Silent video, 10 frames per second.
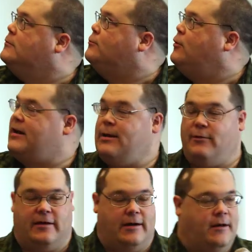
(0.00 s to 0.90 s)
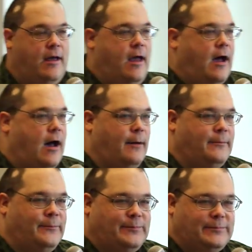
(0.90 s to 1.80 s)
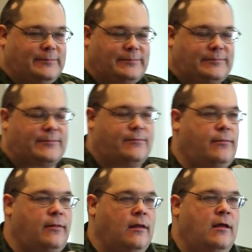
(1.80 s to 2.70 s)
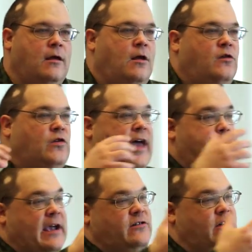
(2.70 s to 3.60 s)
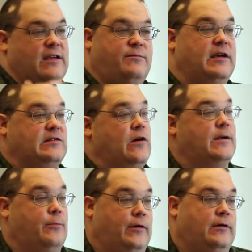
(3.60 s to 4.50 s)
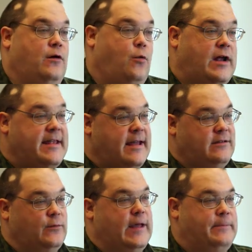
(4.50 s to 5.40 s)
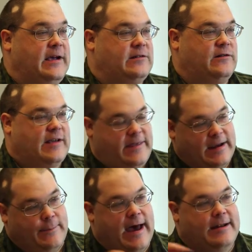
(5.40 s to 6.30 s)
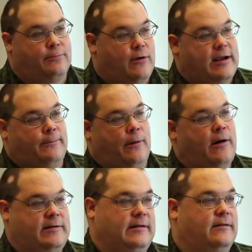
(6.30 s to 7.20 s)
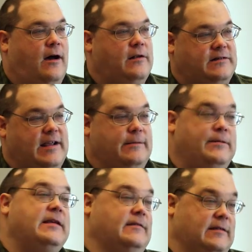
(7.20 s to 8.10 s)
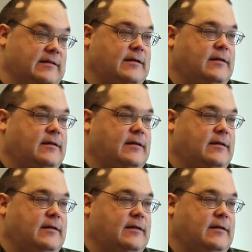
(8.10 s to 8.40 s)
breaking everything here. So that picture gives me a starting point. What I then do with that picture is I think about how to break it apart and understand the pieces.